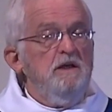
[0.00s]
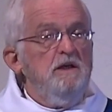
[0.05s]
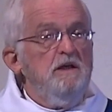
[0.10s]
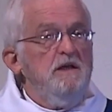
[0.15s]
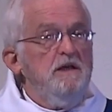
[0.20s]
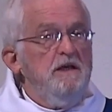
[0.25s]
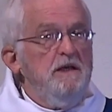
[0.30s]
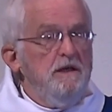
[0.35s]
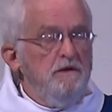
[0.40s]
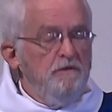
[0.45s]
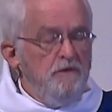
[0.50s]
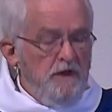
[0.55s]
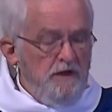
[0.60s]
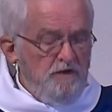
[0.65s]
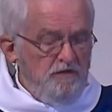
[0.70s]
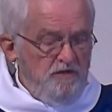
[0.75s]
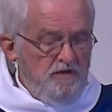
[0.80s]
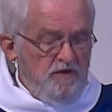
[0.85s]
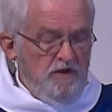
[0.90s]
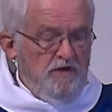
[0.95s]
Give
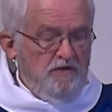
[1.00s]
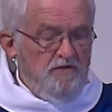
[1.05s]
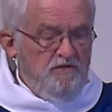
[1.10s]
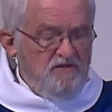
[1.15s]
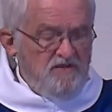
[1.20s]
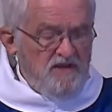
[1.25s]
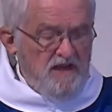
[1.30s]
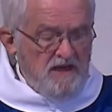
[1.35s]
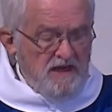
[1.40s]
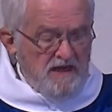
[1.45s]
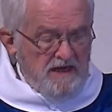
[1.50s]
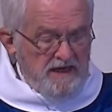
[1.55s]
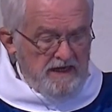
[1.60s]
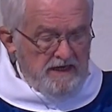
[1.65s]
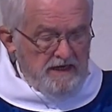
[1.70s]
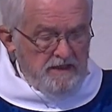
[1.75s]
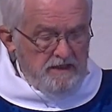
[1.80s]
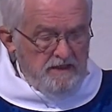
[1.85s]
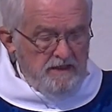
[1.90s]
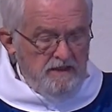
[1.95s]
us a sign.
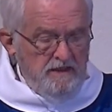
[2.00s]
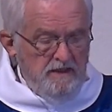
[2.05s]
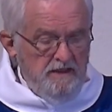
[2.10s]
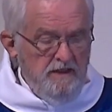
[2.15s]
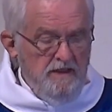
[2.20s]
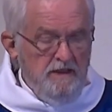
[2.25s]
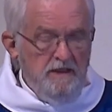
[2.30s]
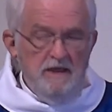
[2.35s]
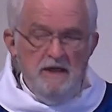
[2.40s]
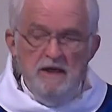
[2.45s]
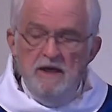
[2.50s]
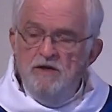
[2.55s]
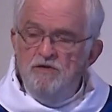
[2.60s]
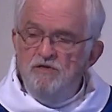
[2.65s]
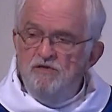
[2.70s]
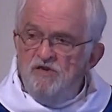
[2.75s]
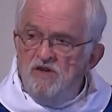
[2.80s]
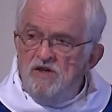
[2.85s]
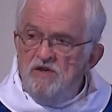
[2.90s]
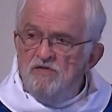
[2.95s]
And
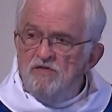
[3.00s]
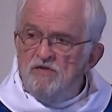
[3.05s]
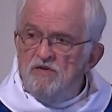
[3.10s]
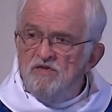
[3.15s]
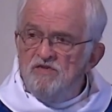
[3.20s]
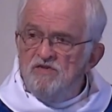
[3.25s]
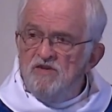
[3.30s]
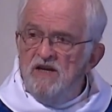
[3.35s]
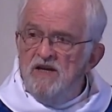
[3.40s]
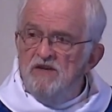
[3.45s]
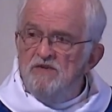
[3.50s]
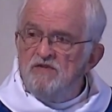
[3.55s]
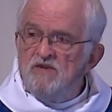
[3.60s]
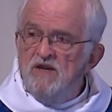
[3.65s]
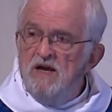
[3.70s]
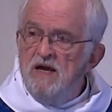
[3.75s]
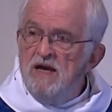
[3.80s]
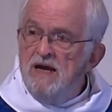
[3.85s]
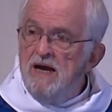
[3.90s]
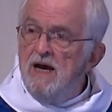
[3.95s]
Jesus says,
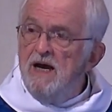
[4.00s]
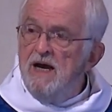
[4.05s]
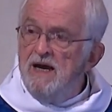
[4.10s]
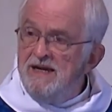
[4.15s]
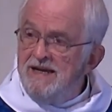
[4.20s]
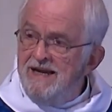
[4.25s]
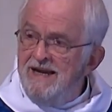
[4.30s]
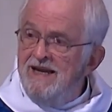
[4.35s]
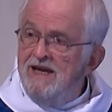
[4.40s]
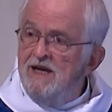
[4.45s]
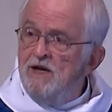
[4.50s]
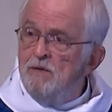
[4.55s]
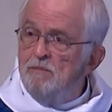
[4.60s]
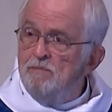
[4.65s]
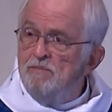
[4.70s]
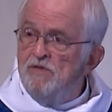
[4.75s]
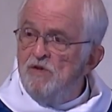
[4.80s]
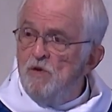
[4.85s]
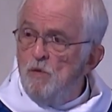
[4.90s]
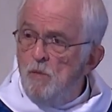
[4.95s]
I am
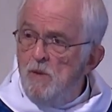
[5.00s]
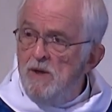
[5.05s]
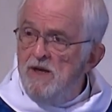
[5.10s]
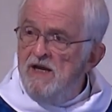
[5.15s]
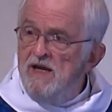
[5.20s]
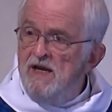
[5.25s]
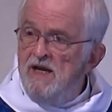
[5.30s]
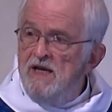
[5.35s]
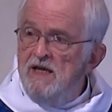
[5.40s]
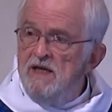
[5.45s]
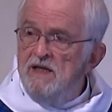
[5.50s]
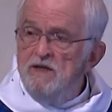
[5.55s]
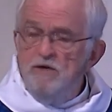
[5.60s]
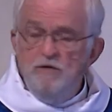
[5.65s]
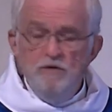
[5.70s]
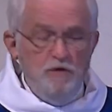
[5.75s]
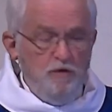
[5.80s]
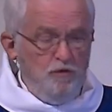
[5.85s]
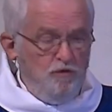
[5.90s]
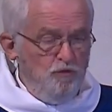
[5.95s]
the way,
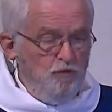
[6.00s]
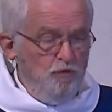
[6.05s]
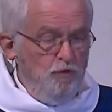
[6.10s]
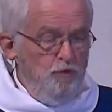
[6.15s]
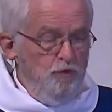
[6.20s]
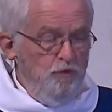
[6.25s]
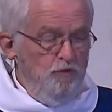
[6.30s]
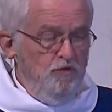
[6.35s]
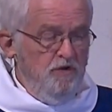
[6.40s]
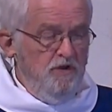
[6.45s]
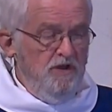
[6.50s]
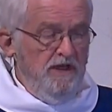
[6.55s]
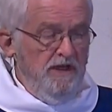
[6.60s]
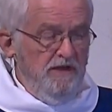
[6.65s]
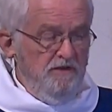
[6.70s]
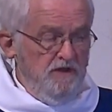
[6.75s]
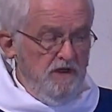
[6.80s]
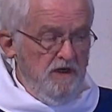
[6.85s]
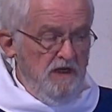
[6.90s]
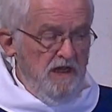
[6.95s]
the truth, and
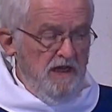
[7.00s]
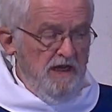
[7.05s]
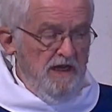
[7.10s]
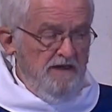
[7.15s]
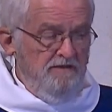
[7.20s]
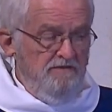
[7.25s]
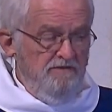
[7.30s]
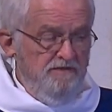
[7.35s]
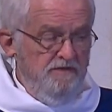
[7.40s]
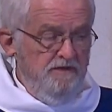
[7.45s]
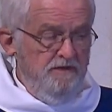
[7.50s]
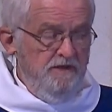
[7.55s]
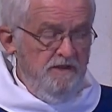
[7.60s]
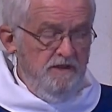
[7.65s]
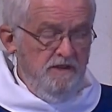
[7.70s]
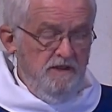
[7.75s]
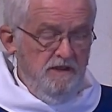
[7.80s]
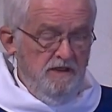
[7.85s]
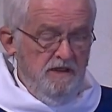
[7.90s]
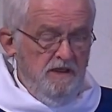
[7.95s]
the life.
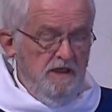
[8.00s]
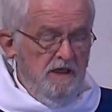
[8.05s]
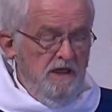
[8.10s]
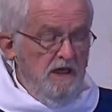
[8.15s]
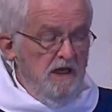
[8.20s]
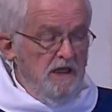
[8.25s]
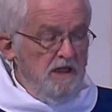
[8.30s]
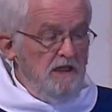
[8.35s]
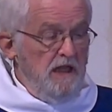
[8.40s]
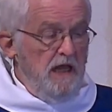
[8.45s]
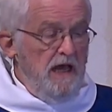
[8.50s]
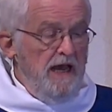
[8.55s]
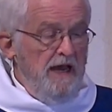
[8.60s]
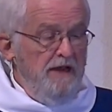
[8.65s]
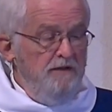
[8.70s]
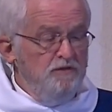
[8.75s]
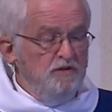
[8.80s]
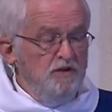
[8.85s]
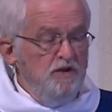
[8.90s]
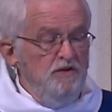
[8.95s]

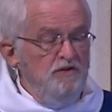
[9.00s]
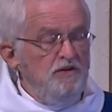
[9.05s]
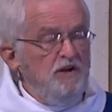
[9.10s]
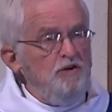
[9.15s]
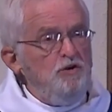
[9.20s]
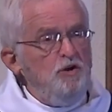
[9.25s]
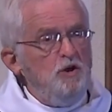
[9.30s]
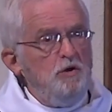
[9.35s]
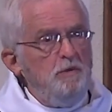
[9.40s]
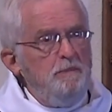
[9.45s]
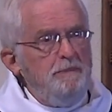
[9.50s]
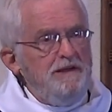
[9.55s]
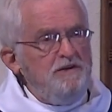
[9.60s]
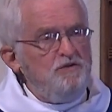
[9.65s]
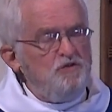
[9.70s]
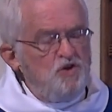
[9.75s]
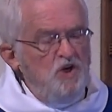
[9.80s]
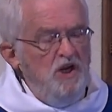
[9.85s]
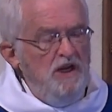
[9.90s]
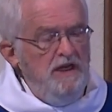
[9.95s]
Lives continue to be
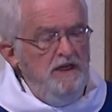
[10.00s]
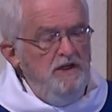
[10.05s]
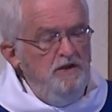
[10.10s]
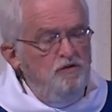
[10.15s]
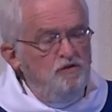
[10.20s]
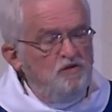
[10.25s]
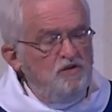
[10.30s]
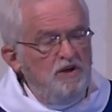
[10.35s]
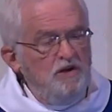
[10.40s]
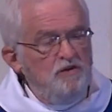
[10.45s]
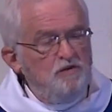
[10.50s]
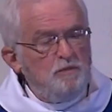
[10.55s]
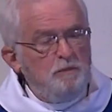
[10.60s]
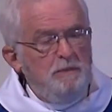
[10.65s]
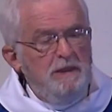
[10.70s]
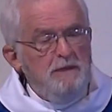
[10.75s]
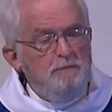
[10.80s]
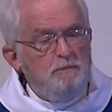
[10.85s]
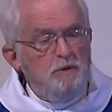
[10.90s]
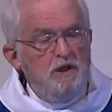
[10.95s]
changed as
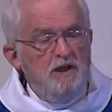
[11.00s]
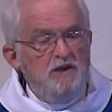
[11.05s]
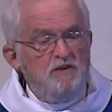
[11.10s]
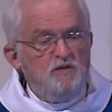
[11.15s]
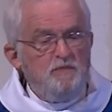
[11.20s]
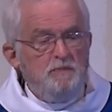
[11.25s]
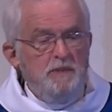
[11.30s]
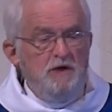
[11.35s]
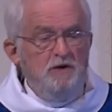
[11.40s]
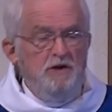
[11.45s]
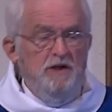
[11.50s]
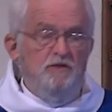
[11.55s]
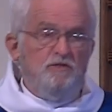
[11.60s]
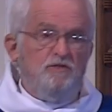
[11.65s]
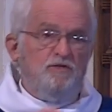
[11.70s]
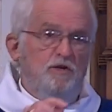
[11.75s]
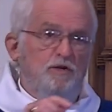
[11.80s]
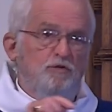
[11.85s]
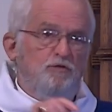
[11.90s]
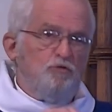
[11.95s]
people experience
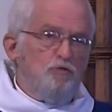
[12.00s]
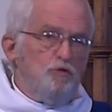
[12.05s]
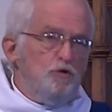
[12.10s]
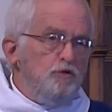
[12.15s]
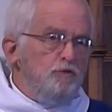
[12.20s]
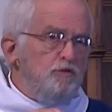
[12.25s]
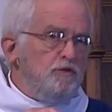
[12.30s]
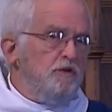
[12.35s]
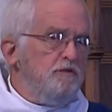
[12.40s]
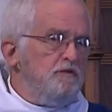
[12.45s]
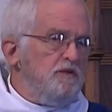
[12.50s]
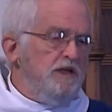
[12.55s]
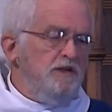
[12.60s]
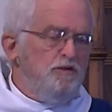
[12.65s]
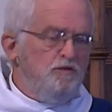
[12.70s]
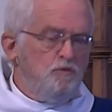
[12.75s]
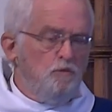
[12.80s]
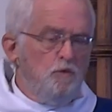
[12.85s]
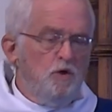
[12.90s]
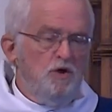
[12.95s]
the truth of these
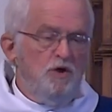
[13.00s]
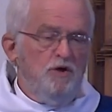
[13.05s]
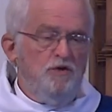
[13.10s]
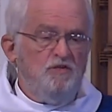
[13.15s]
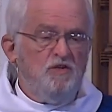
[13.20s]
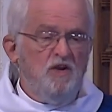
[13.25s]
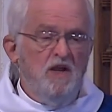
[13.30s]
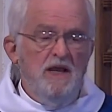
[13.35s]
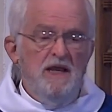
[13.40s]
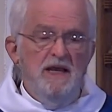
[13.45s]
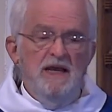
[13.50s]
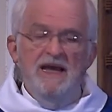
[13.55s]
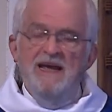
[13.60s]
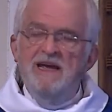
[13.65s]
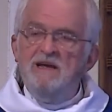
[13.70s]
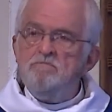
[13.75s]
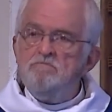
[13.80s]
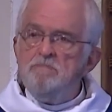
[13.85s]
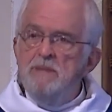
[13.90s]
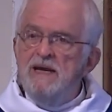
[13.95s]
words
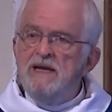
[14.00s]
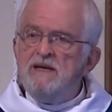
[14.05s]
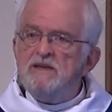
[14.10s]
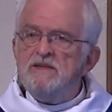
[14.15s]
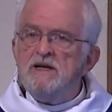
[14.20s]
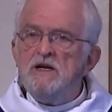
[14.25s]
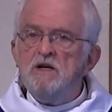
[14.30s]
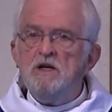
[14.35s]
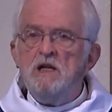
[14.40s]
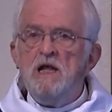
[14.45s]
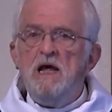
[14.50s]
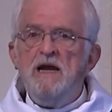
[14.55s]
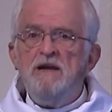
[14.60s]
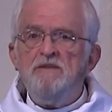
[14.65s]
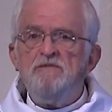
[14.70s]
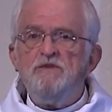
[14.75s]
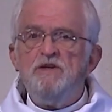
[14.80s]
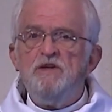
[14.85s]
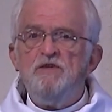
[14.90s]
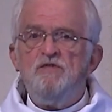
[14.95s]
and make their
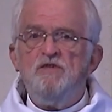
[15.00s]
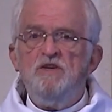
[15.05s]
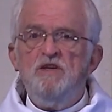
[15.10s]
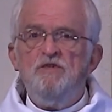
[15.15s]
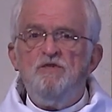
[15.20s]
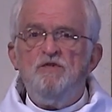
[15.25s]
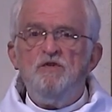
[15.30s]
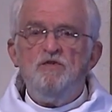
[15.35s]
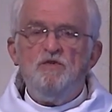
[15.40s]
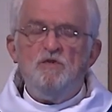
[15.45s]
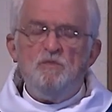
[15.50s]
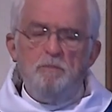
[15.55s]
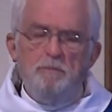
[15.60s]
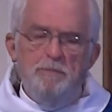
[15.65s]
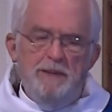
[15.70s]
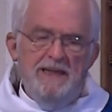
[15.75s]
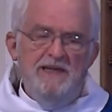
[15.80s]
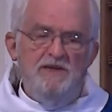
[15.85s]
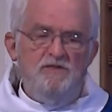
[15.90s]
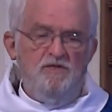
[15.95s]
life decisions
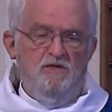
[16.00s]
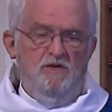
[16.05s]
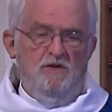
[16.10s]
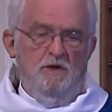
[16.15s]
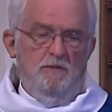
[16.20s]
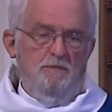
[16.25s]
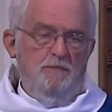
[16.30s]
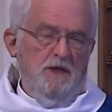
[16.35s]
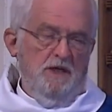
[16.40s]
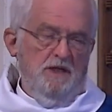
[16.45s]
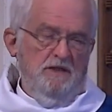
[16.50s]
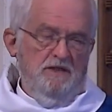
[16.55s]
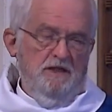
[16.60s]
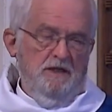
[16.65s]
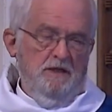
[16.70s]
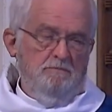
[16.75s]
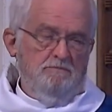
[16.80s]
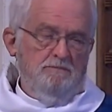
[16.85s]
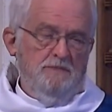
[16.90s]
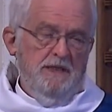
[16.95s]
based upon them.
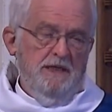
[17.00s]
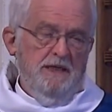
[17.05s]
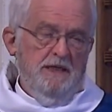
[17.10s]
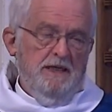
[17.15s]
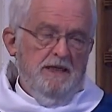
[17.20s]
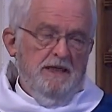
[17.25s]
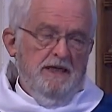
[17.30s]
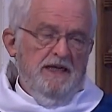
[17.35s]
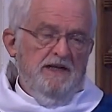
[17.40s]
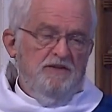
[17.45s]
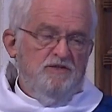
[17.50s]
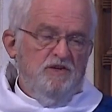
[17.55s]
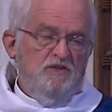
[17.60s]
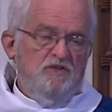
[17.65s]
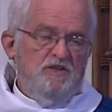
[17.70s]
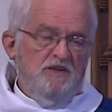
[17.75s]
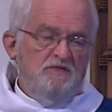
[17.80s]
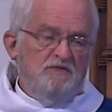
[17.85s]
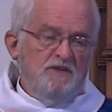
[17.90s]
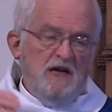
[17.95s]
It's as
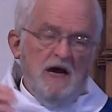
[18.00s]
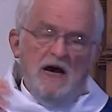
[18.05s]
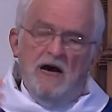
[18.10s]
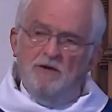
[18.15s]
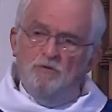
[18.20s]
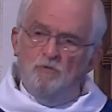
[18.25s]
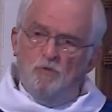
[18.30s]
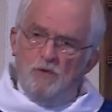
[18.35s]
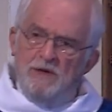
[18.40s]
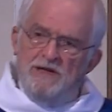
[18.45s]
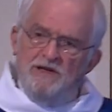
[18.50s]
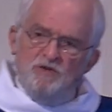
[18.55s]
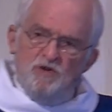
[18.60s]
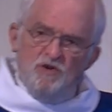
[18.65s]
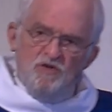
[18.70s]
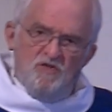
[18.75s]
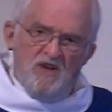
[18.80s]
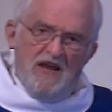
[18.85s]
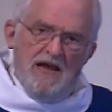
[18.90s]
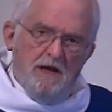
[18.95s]
if God
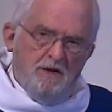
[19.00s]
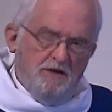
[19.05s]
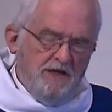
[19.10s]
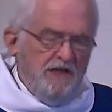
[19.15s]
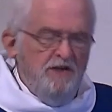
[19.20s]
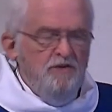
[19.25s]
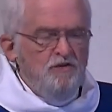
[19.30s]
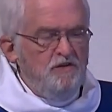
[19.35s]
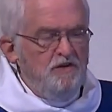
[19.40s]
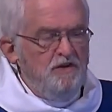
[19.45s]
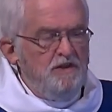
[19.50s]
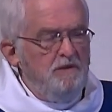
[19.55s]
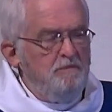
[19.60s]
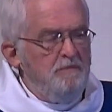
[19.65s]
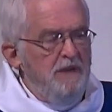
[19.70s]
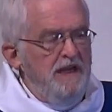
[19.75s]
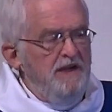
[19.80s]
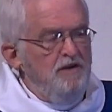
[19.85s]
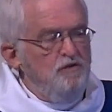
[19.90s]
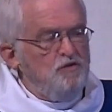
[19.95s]
reaches out into the
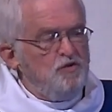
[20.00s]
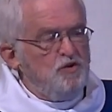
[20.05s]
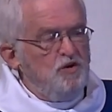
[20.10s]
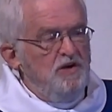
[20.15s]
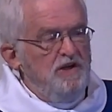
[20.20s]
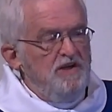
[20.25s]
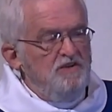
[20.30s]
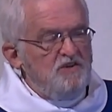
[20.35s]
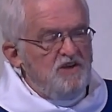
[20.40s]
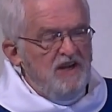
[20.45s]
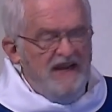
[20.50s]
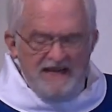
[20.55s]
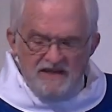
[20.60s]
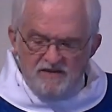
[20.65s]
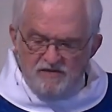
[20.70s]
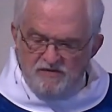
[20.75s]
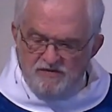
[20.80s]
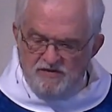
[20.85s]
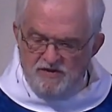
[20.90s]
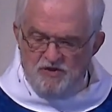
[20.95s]
manger and
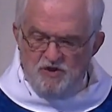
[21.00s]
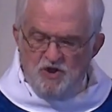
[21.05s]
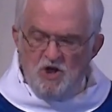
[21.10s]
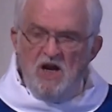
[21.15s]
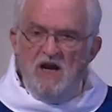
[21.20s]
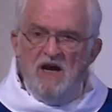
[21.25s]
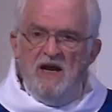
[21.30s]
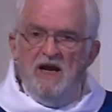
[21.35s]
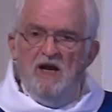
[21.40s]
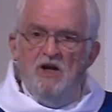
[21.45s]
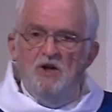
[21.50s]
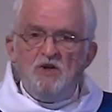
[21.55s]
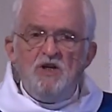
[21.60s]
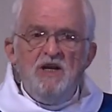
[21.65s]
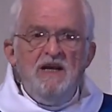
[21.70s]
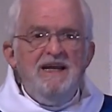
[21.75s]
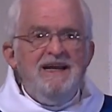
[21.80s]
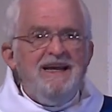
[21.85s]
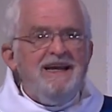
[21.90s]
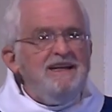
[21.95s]
takes the child
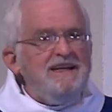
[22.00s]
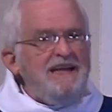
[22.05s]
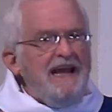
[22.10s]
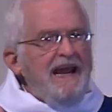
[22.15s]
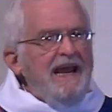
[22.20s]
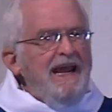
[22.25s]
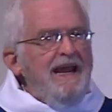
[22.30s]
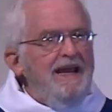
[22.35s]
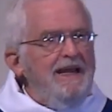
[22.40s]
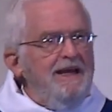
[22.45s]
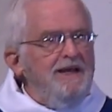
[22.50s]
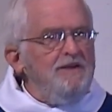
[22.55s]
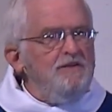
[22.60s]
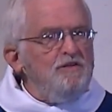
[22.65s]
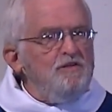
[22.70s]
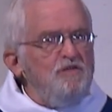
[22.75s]
and hands